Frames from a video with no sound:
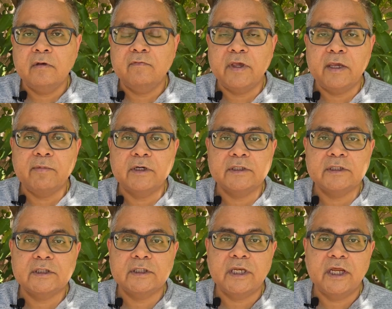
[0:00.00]
famous
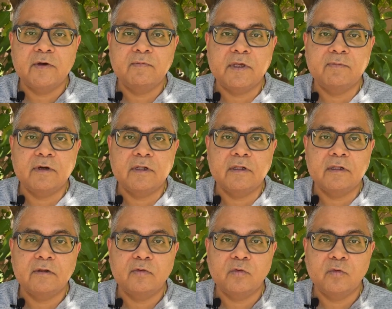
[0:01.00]
dead people
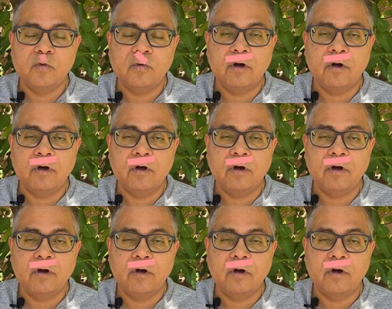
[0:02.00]
who